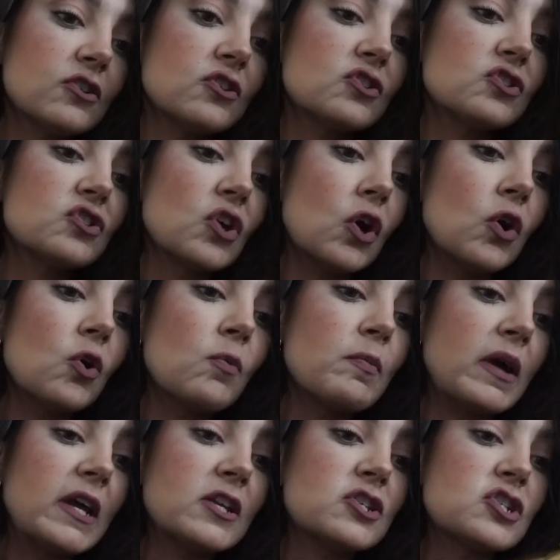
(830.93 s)
There's so
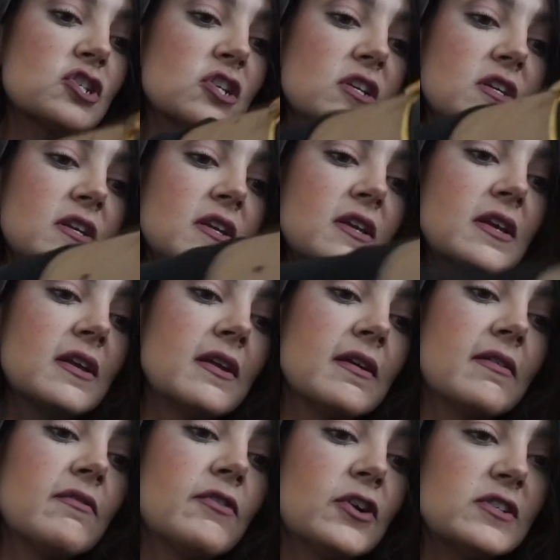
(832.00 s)
much
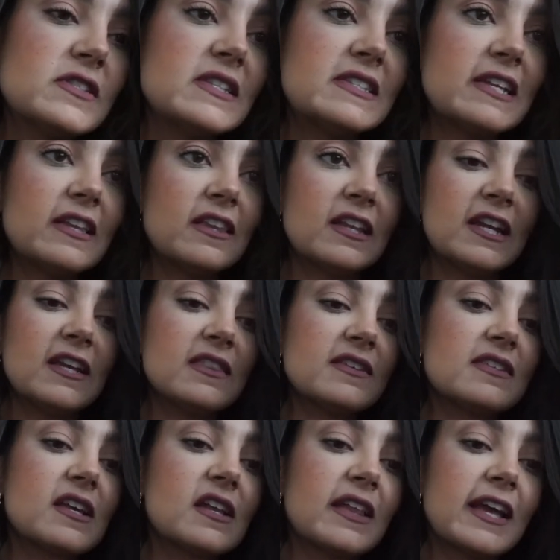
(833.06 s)
versatility in
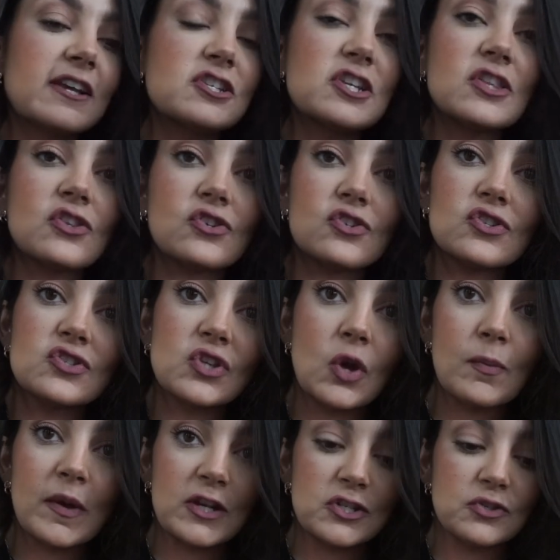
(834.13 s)
this collection. There's so
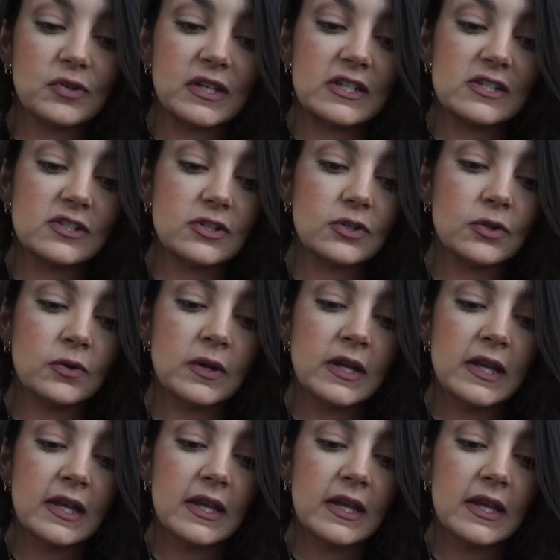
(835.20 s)
much you can do.